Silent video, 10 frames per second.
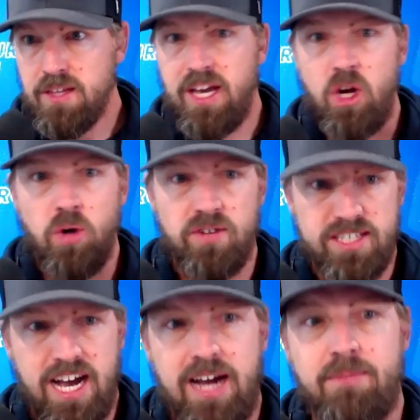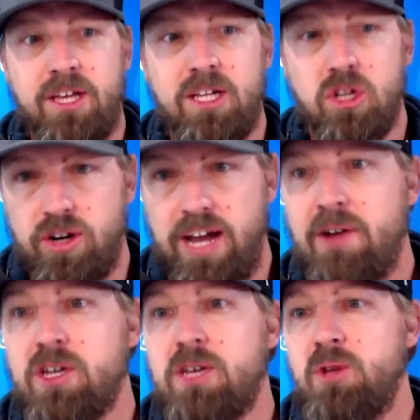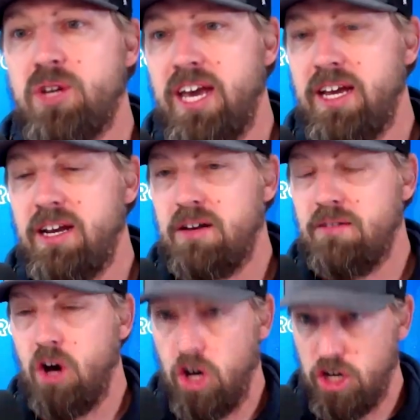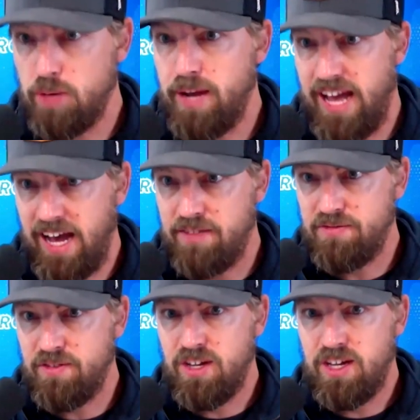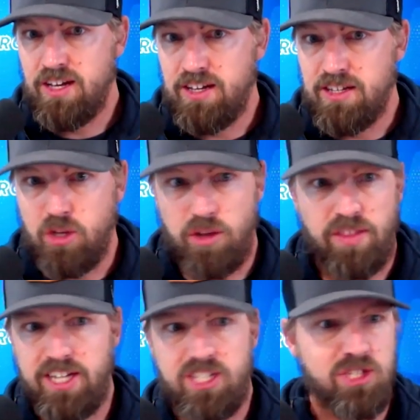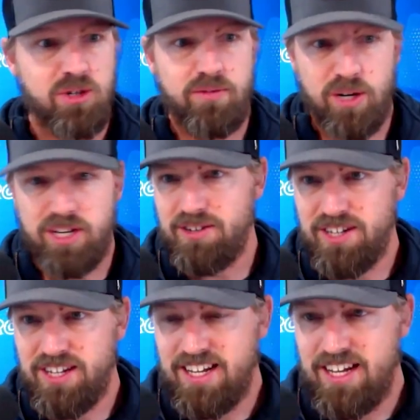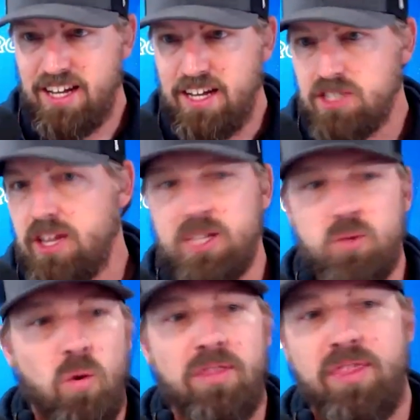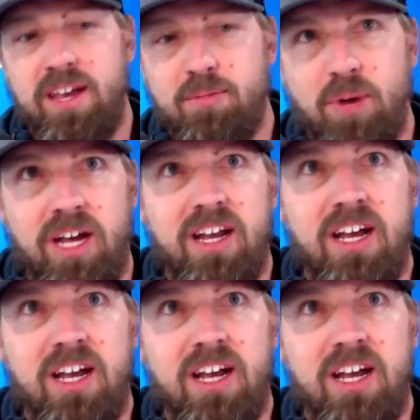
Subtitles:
And over time, they learn how to communicate on your behalf so that they just do it for you. And so that's one thing. But